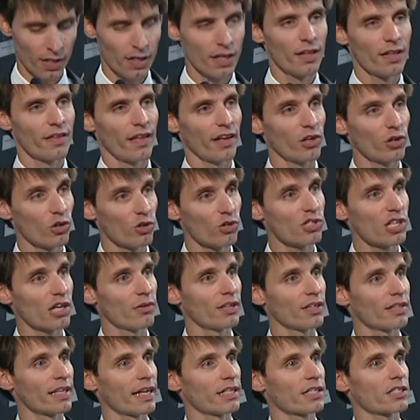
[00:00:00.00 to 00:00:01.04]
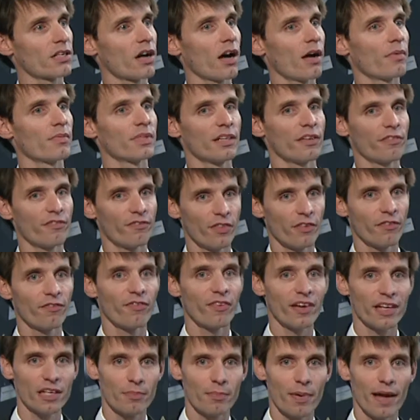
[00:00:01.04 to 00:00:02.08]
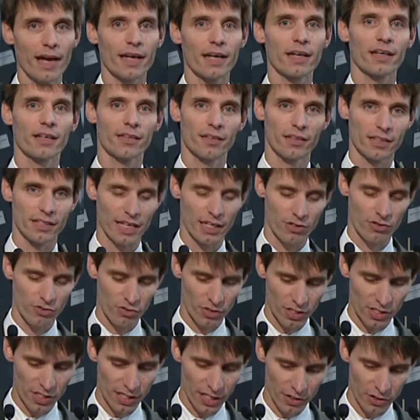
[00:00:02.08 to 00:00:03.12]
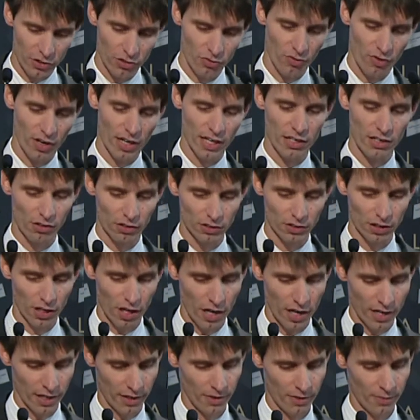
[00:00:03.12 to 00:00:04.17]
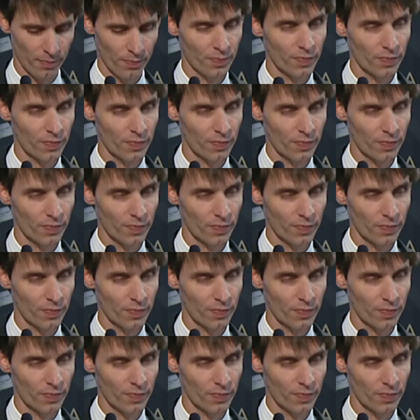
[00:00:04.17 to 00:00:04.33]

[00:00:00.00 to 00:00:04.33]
They also at that time give the feedback that the entrants get to read online.